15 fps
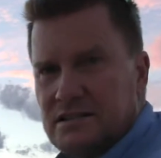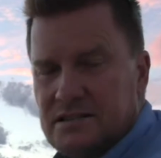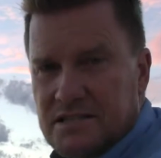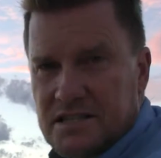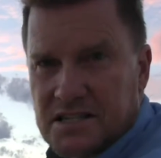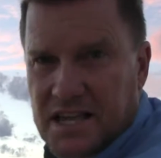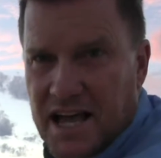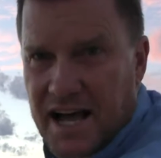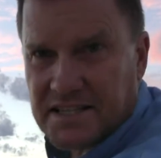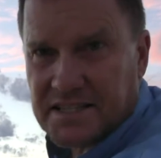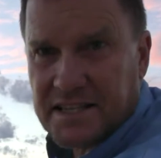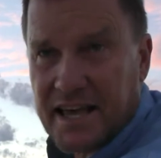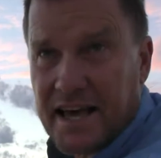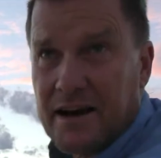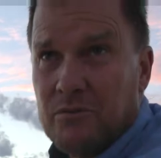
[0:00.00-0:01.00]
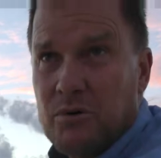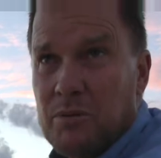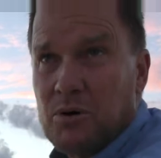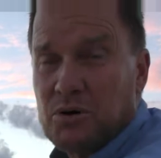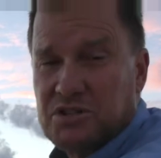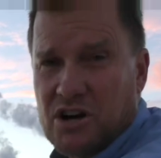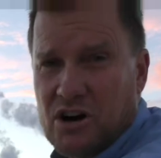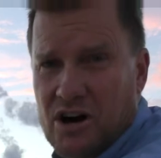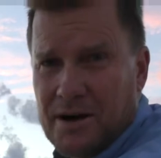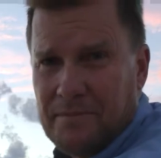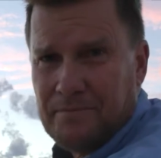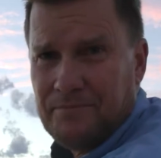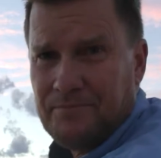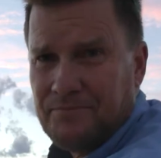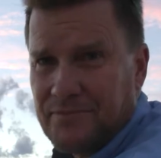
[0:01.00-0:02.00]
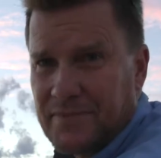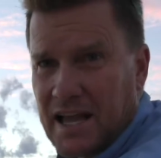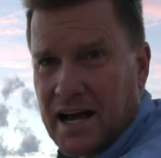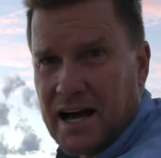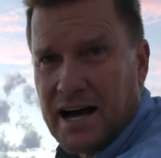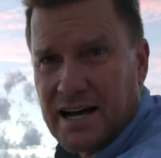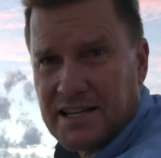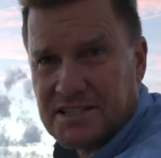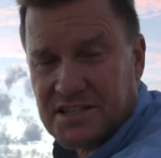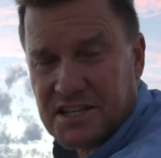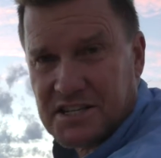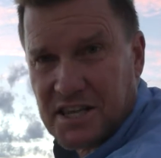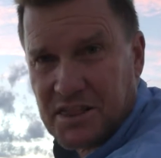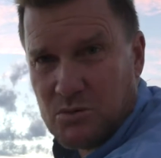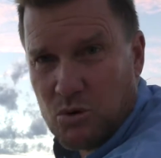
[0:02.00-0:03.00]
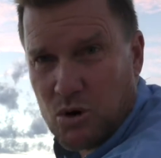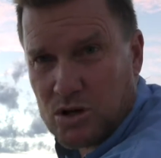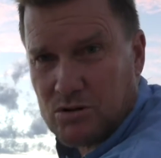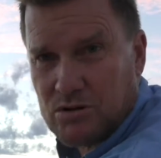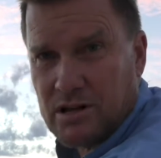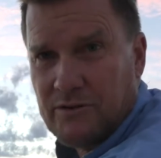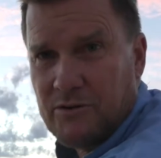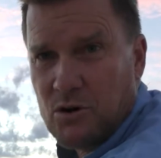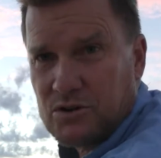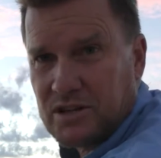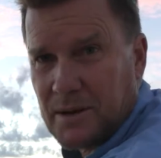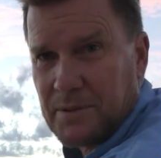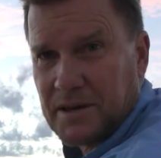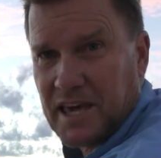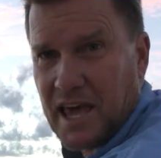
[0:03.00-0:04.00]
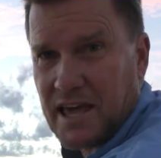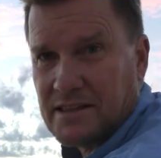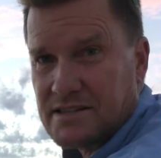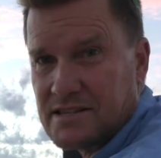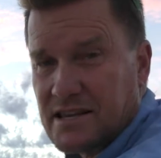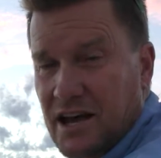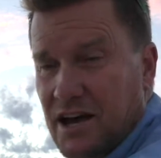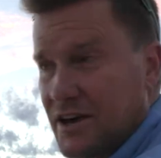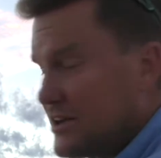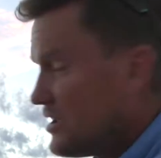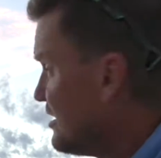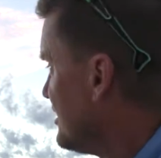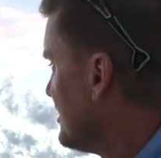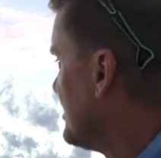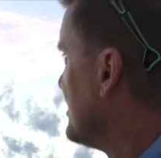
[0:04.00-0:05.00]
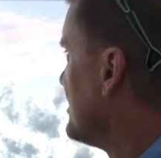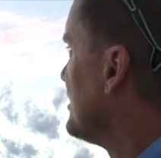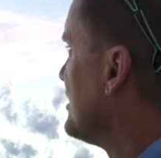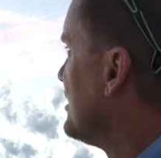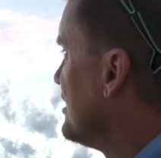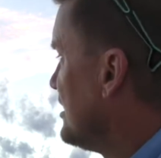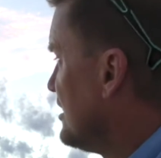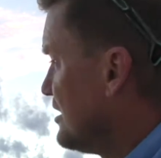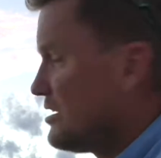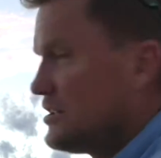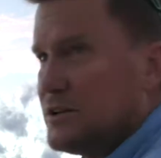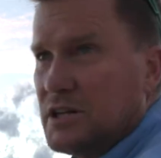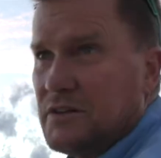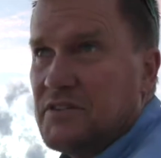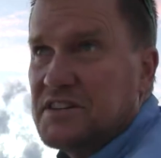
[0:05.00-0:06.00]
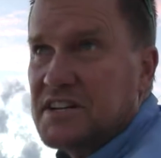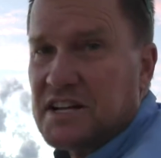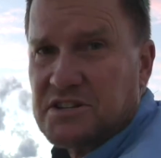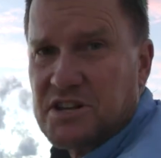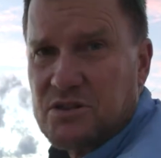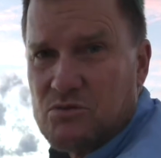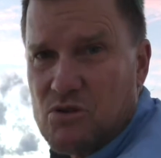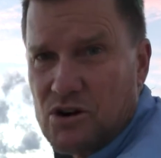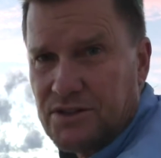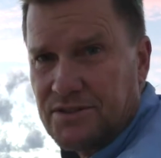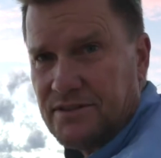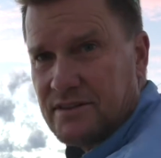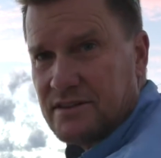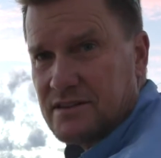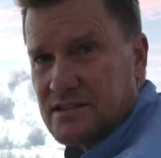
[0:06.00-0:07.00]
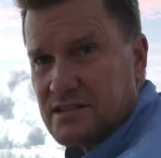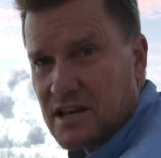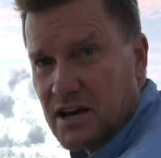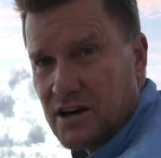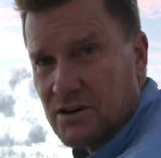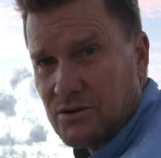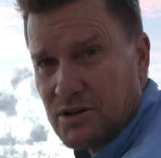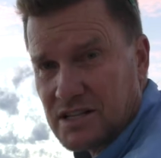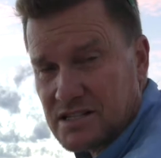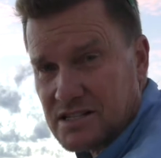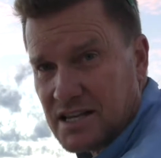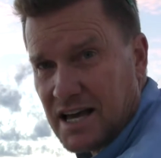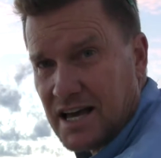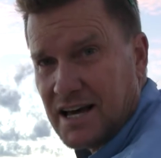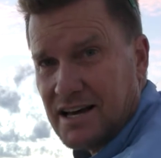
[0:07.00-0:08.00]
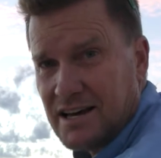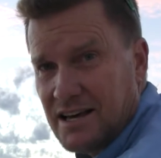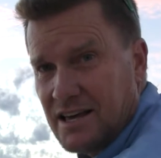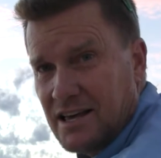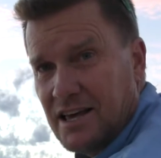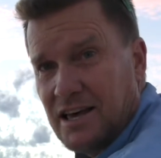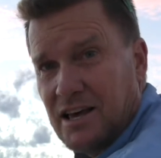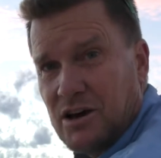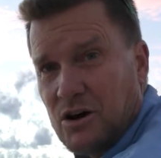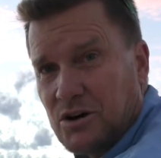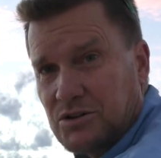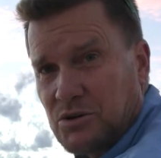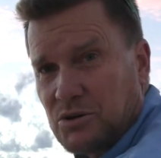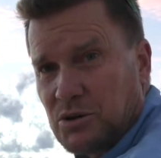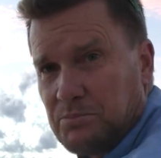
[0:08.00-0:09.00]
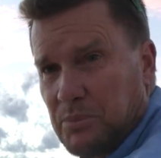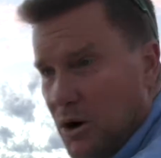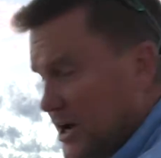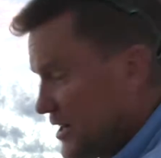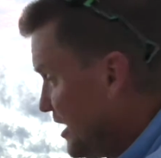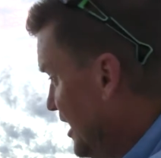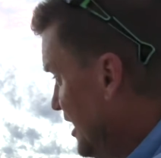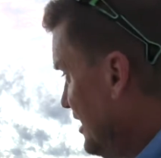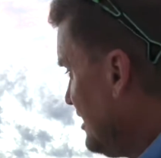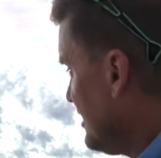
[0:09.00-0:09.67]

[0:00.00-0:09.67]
Just cast it out one more time. It's just hit the water and I've hooked up again, so not even touching the rod. So it's onto a good bite here.